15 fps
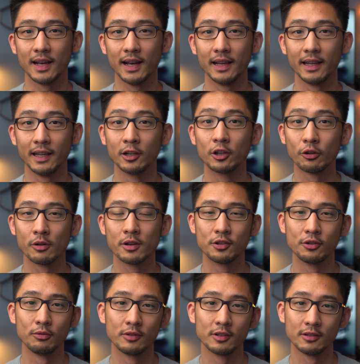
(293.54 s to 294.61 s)
I encourage
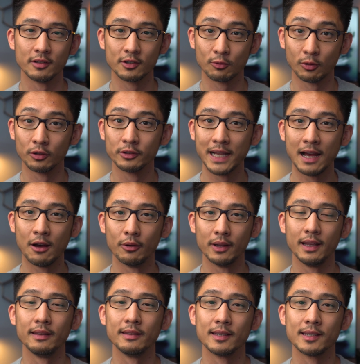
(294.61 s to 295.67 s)
you to scroll down and
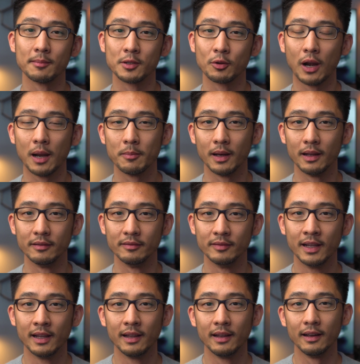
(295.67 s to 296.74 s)
hit the subscribe button.
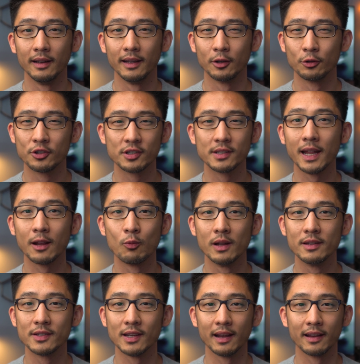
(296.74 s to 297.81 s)
It'll just take
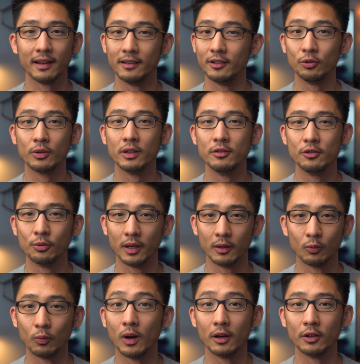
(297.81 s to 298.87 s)
one second, you can do it
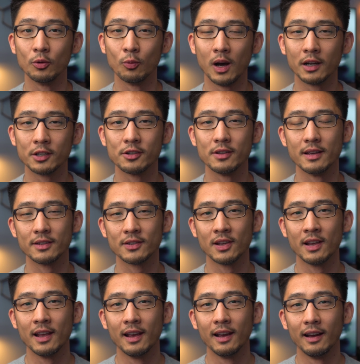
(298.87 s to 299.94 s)
while you watch this.
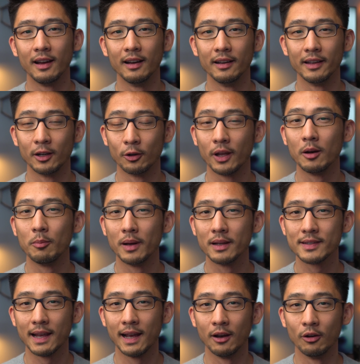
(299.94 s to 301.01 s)
Uh, it'll help
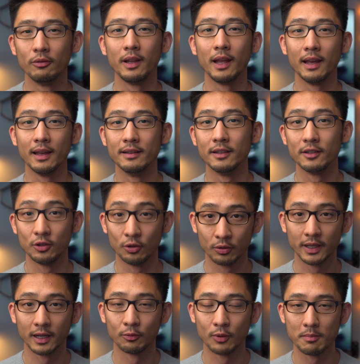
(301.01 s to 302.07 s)
us out and you'll
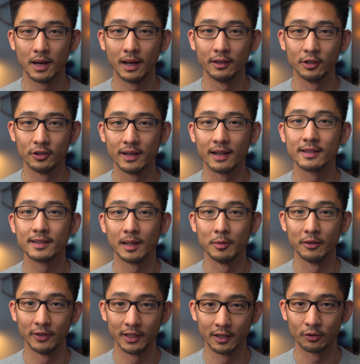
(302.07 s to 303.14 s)
get a reminder next time
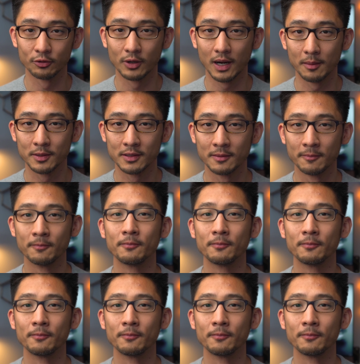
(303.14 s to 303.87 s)
a video drops.